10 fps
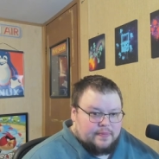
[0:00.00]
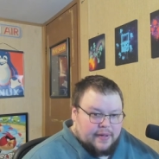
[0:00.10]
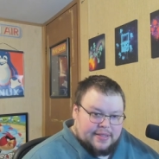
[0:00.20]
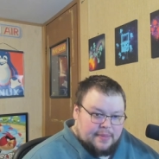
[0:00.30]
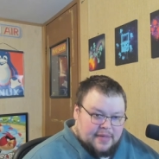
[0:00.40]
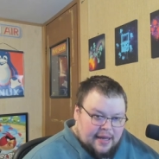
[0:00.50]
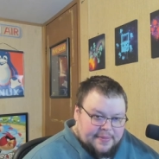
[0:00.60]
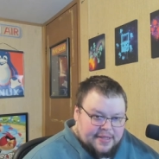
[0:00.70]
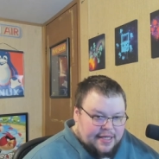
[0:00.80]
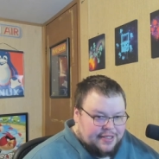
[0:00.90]
but
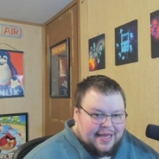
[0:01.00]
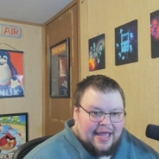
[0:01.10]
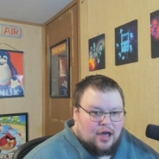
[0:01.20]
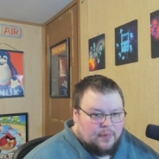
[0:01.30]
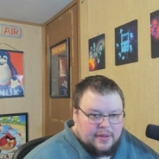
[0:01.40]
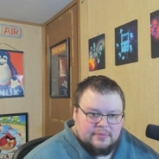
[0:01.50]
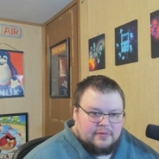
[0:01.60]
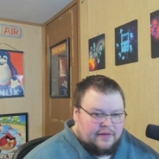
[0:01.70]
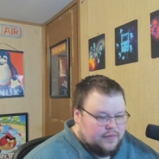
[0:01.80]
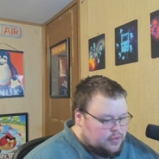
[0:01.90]
sometimes I just can't help it.
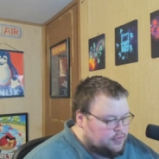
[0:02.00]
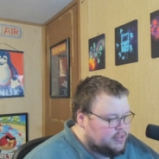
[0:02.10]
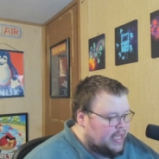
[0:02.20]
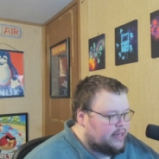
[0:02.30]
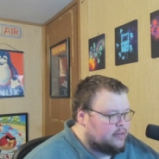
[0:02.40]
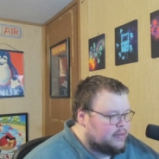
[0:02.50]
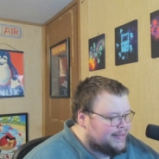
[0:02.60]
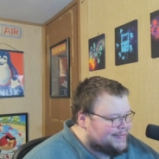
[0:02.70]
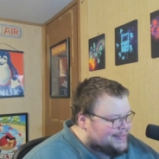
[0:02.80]
If you use Nano,